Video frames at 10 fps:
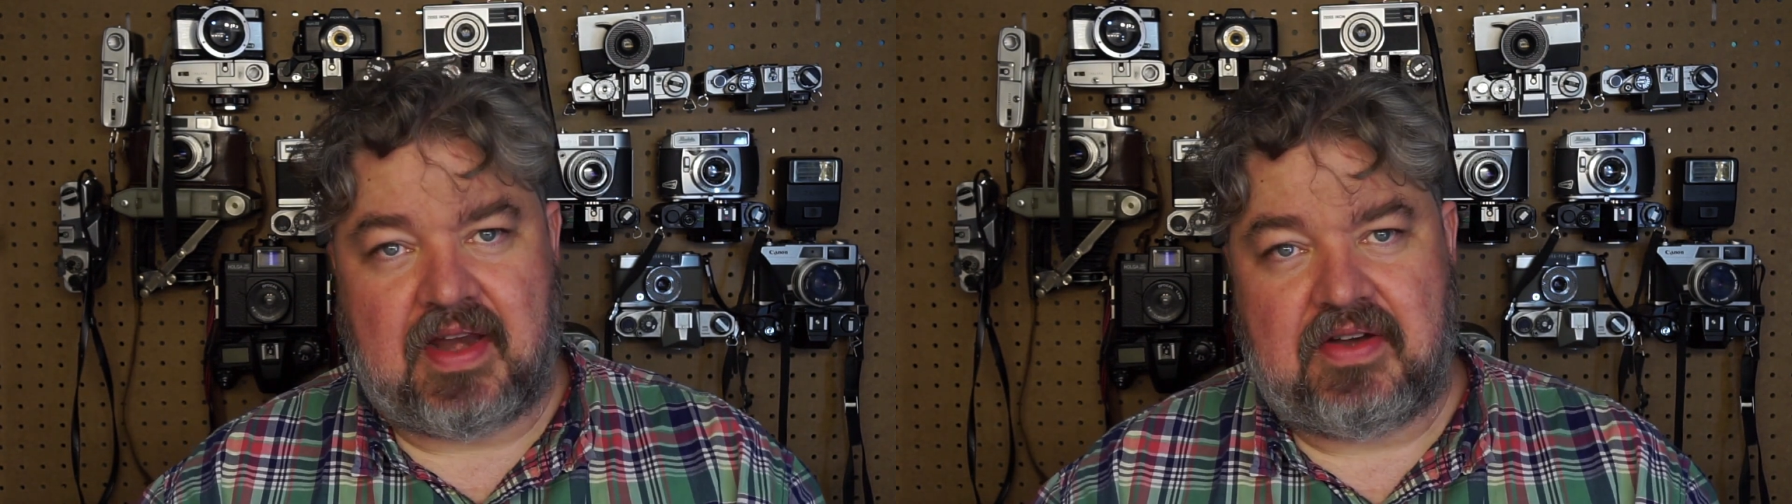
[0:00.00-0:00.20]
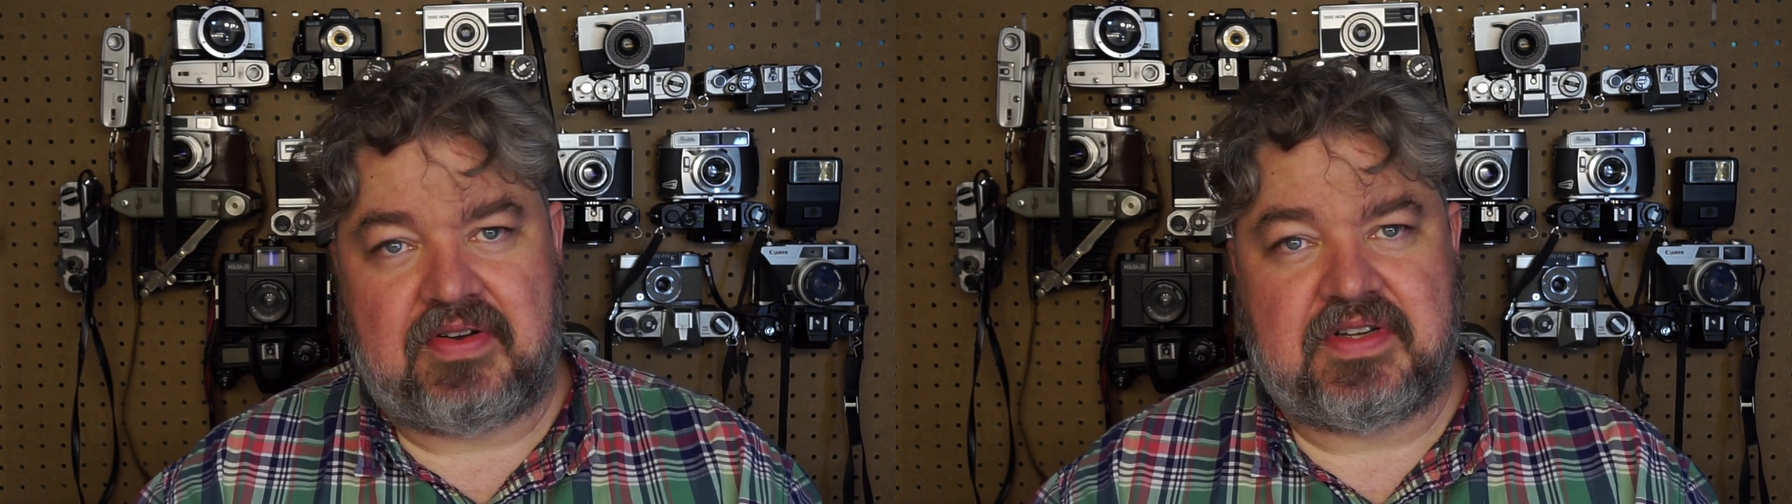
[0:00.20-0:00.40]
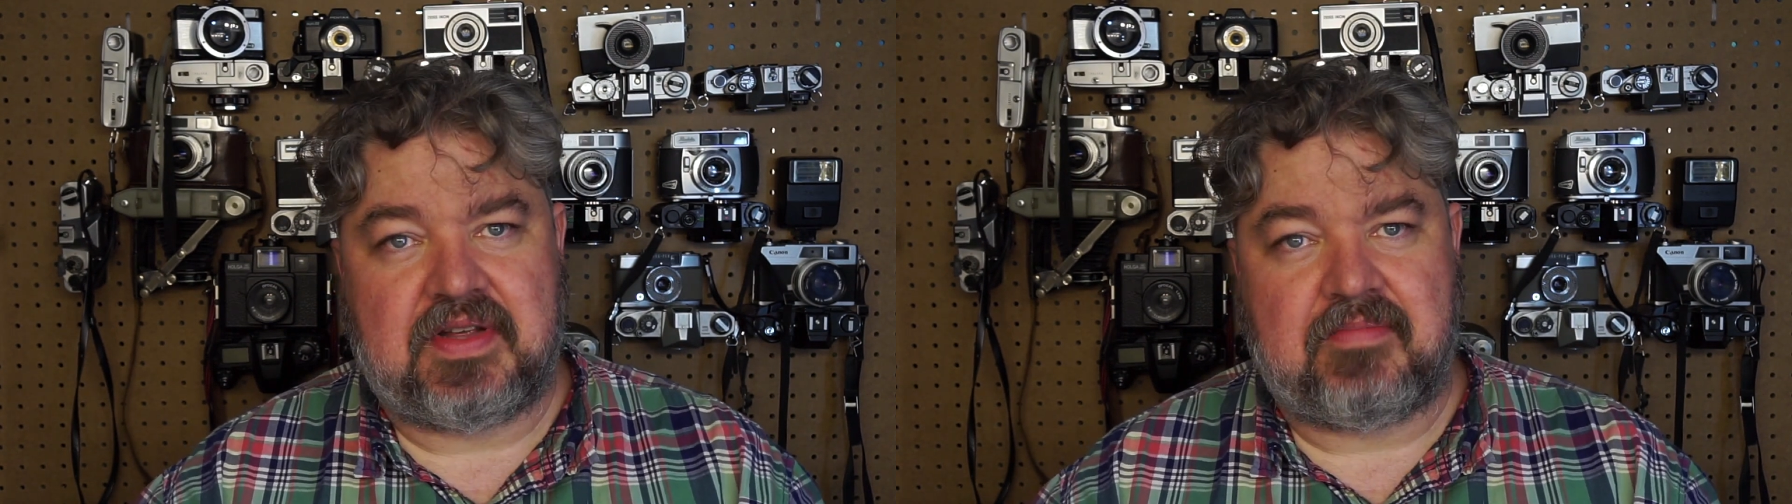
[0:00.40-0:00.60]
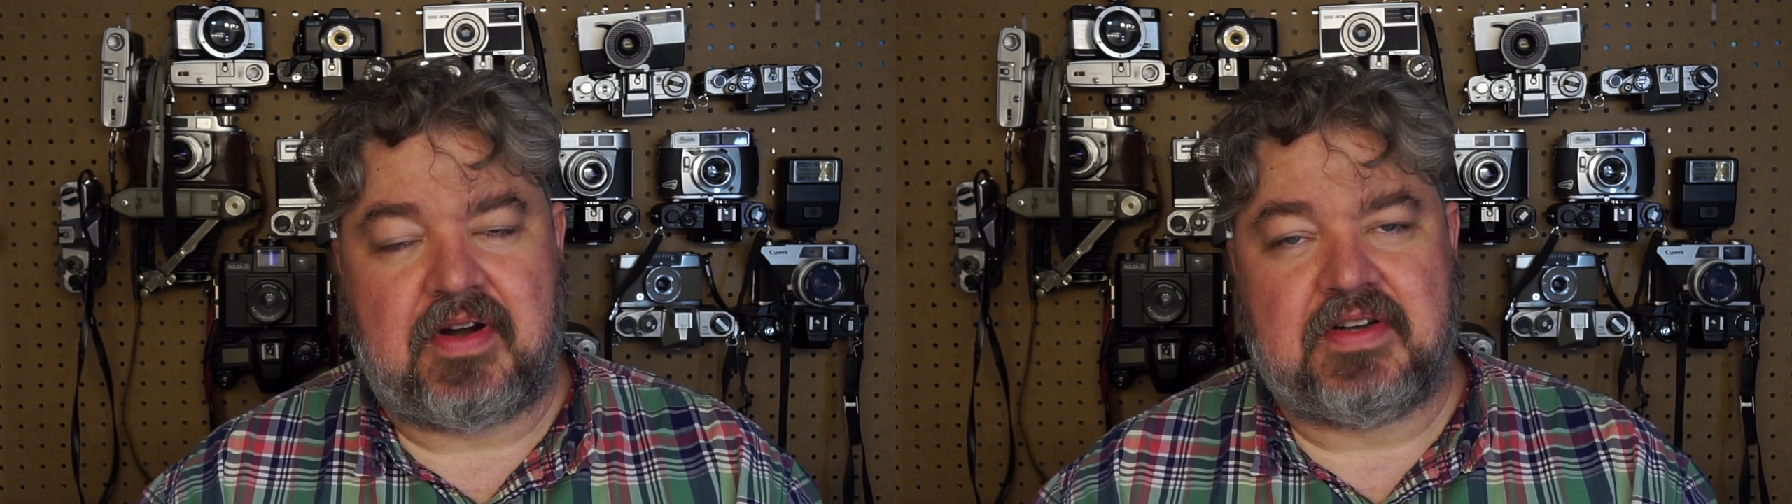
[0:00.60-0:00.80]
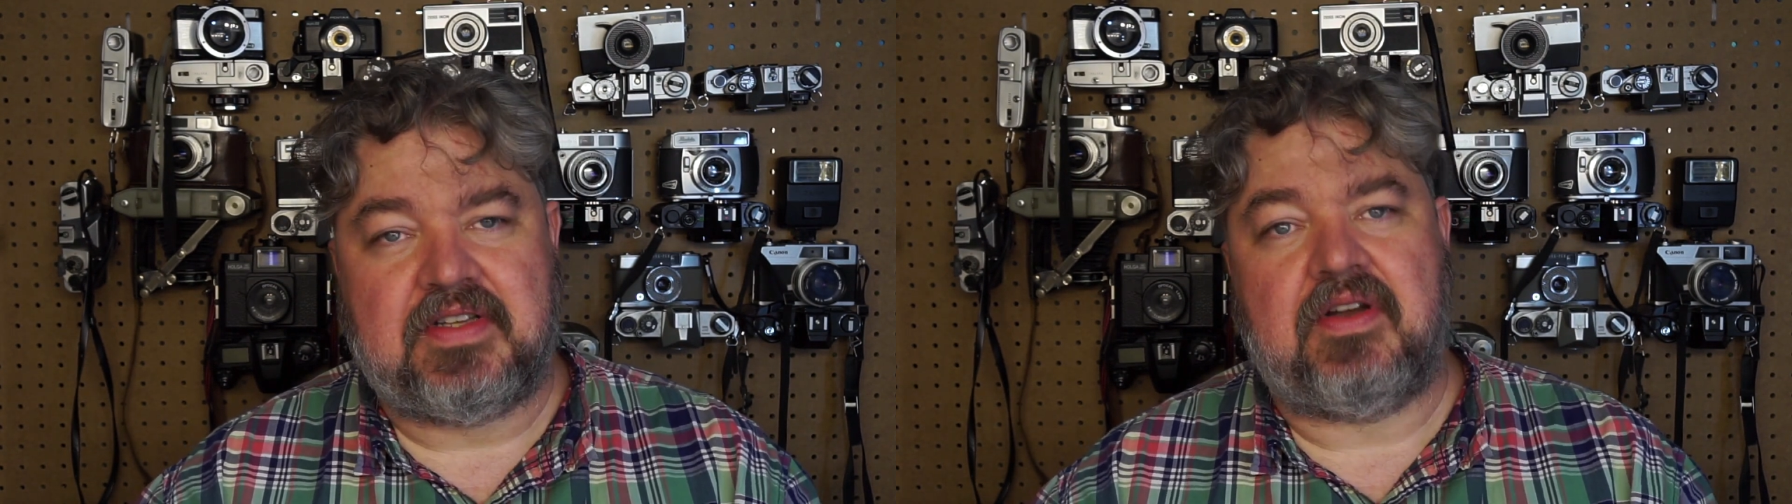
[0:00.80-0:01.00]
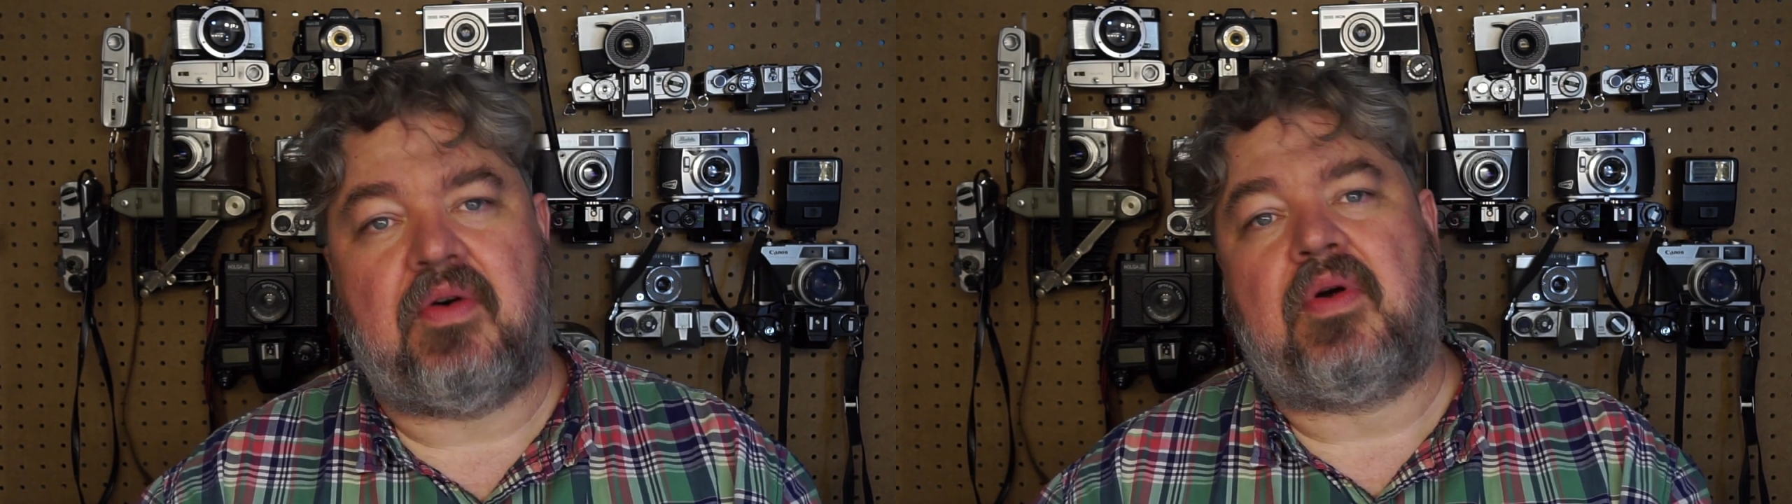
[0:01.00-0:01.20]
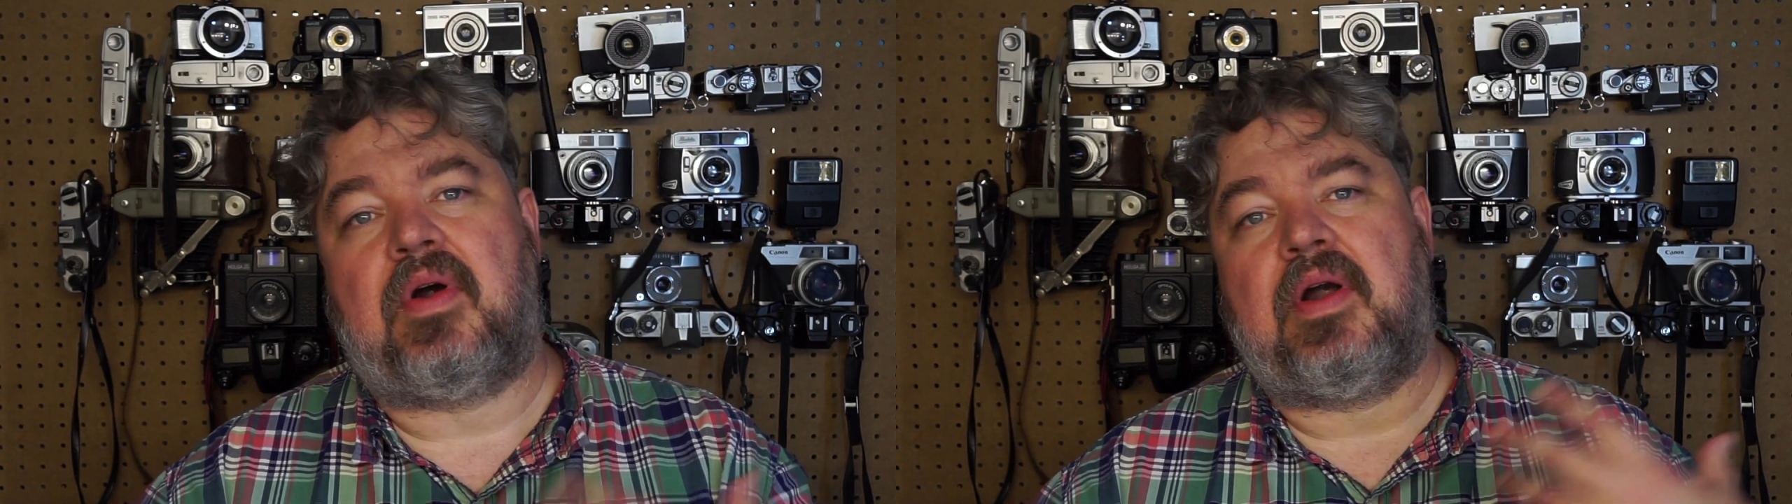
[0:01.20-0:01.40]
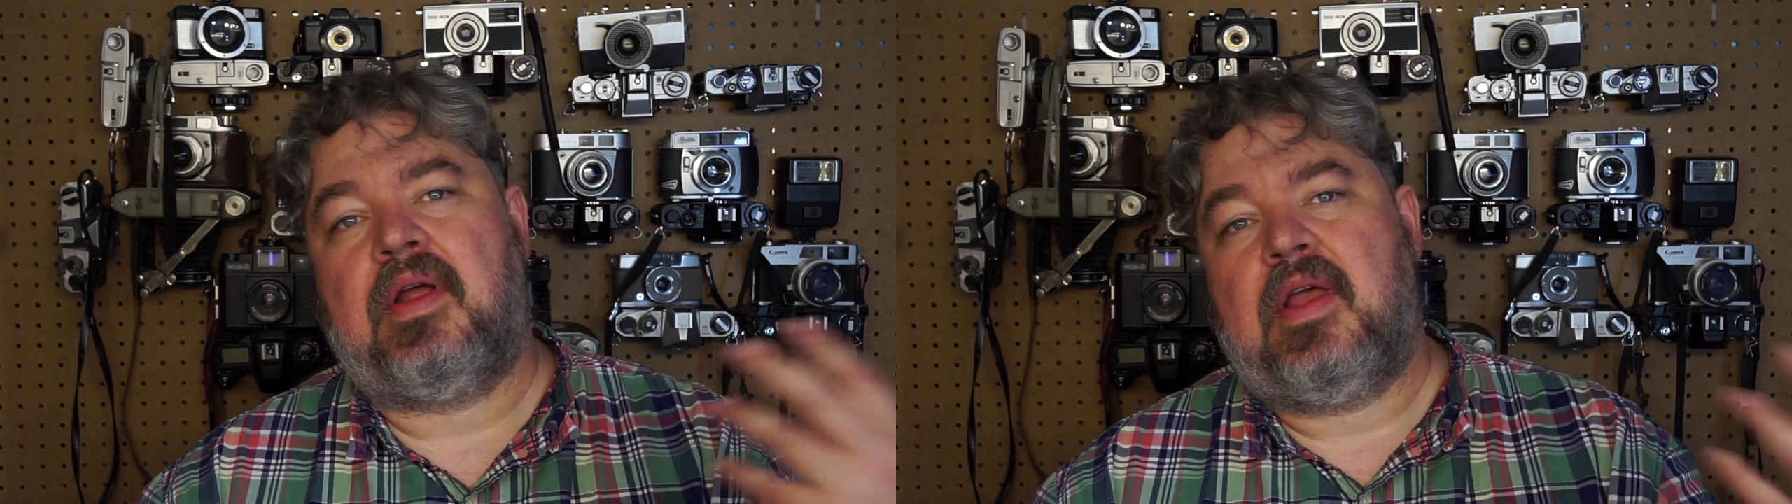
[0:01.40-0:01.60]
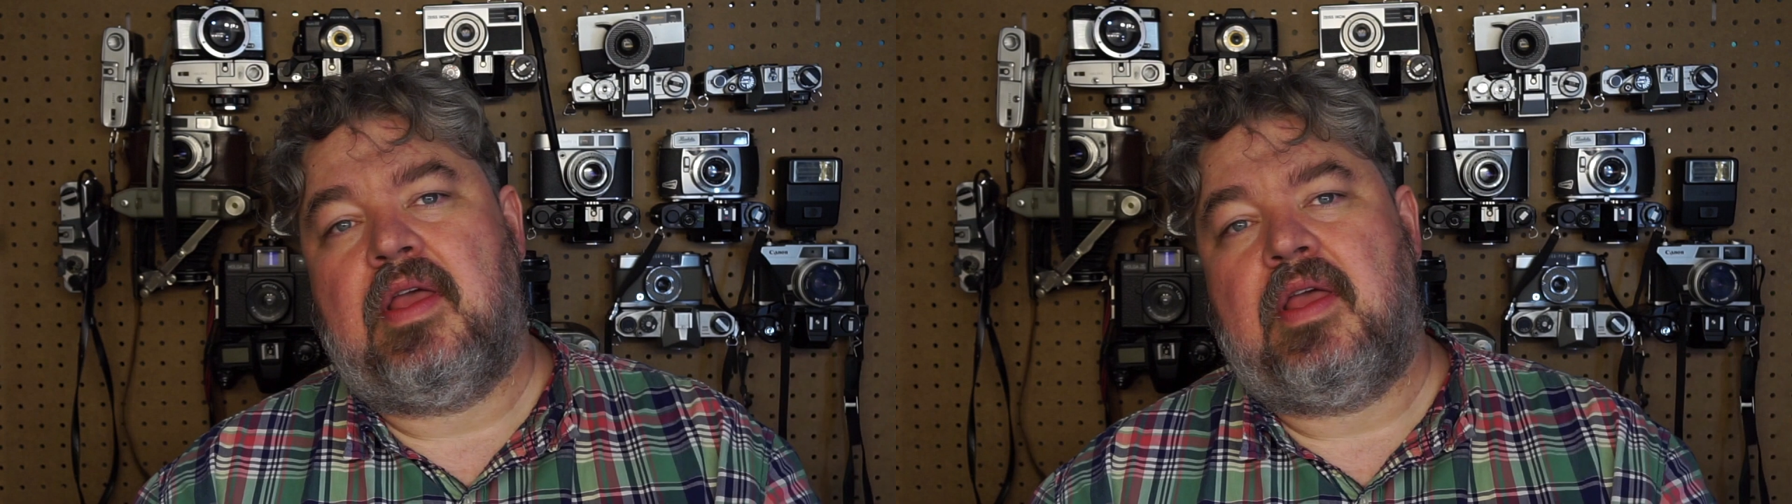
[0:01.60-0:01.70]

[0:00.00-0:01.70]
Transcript: an interesting person? Or,